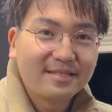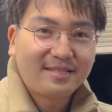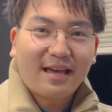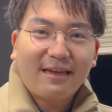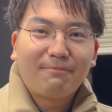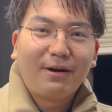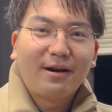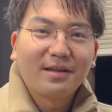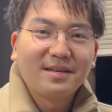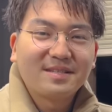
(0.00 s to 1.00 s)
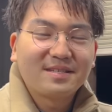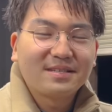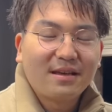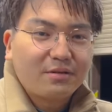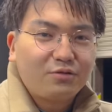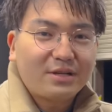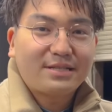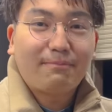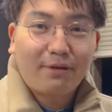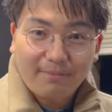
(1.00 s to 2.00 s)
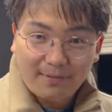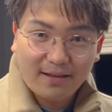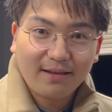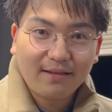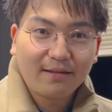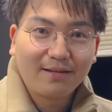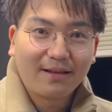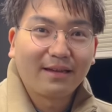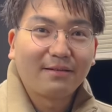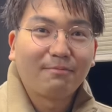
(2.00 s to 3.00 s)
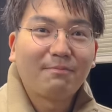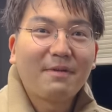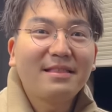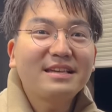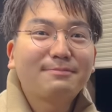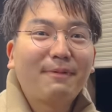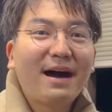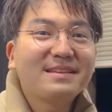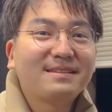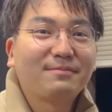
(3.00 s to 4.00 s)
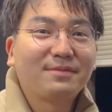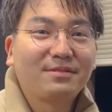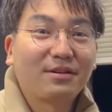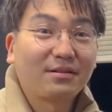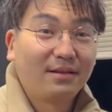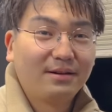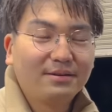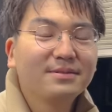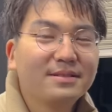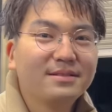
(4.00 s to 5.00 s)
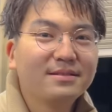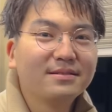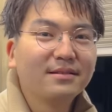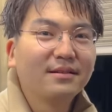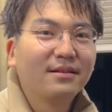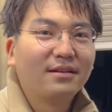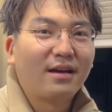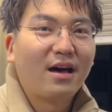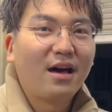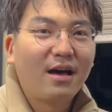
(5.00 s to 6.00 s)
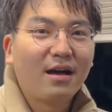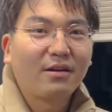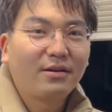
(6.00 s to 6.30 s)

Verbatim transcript: Second part is dress up properly. Like at oh, least yeah. buy some good clothes. Um,